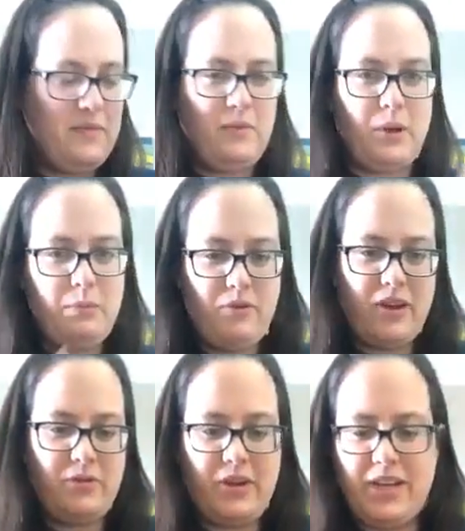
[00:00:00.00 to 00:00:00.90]
We're gonna move
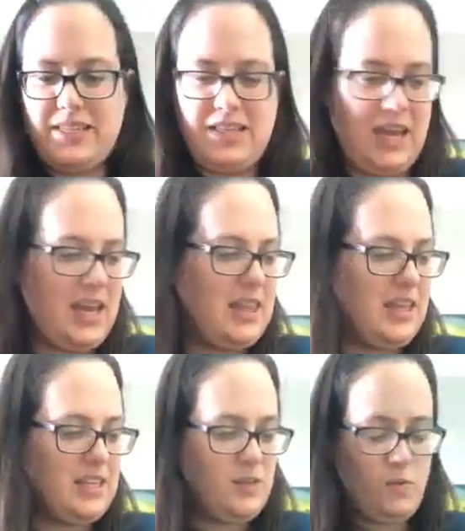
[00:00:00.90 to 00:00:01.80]
on to our next snake.
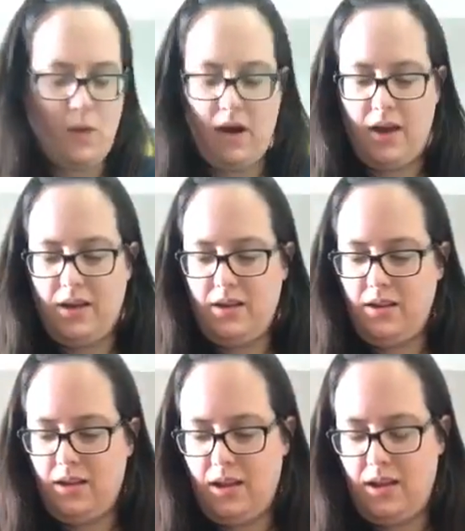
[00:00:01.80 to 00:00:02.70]
This one
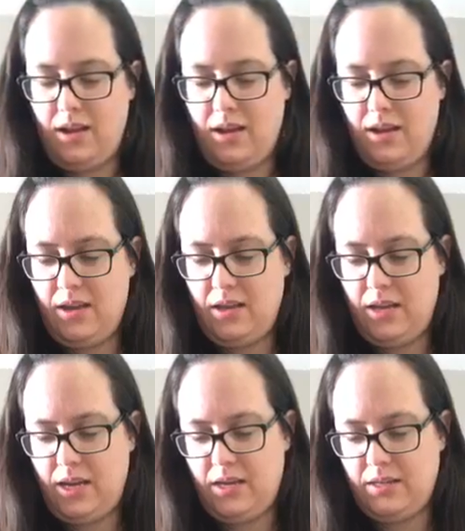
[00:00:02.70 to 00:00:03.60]

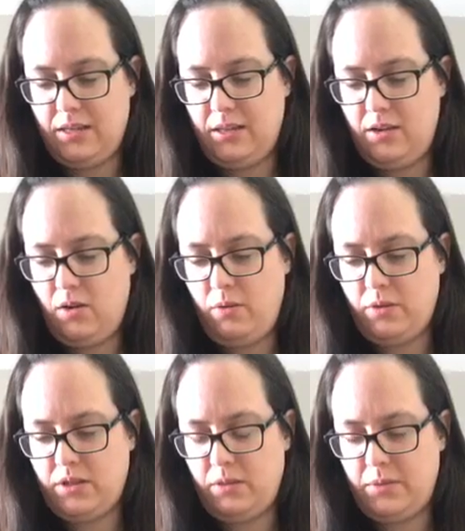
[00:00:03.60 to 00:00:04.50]
is
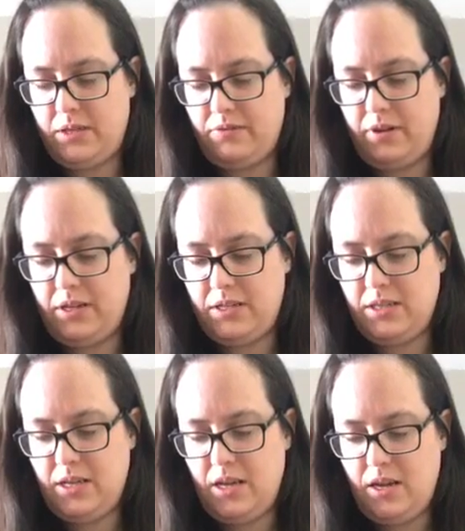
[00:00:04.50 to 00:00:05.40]
looks a little bit different.
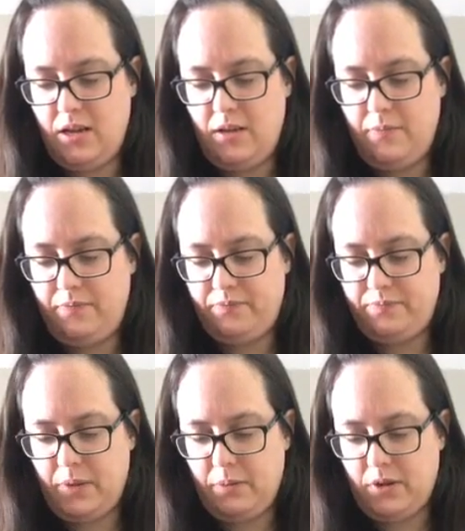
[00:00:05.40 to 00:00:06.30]

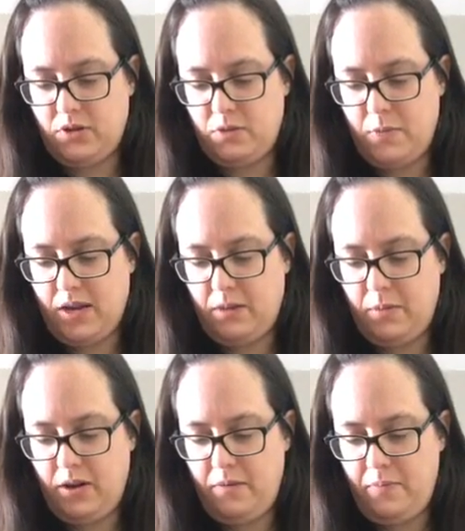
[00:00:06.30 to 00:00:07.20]
My picture's back up
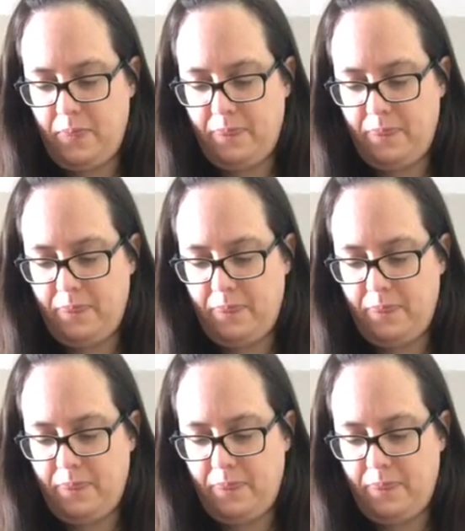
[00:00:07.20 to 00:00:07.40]
here.